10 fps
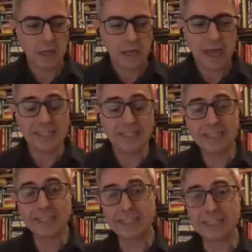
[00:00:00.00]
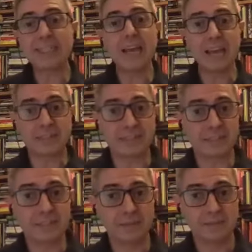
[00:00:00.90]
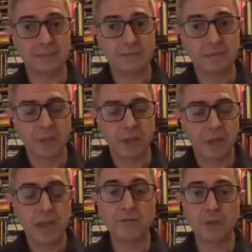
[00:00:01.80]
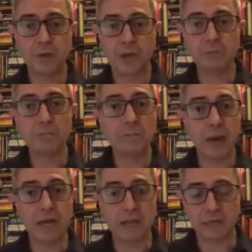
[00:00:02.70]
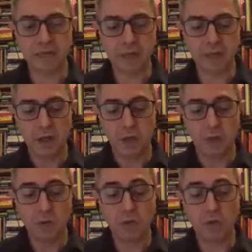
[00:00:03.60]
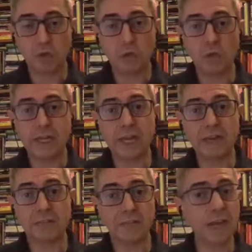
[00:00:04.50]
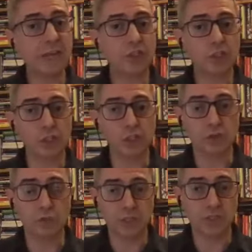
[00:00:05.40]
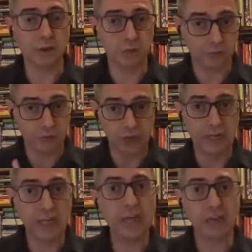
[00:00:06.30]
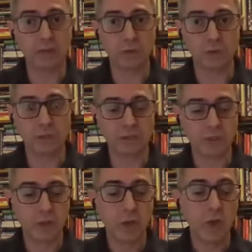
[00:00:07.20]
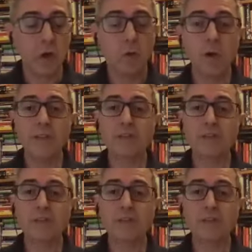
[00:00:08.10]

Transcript: And in this sense, if we combine what we can potentially do with software and networks with the